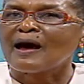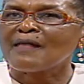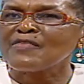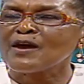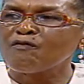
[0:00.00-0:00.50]

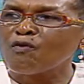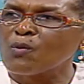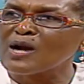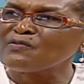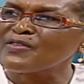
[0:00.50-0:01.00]
And therefore,
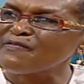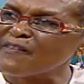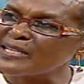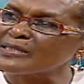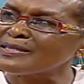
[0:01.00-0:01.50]
one of the
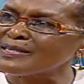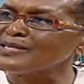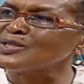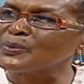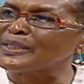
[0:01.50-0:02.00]
first
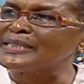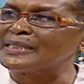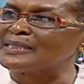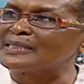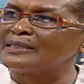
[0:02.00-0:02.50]
things we
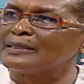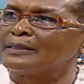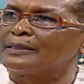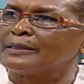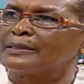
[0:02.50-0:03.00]
did
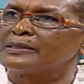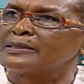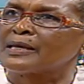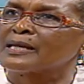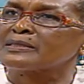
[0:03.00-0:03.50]

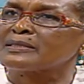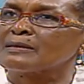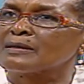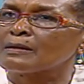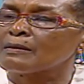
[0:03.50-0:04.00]
is, as the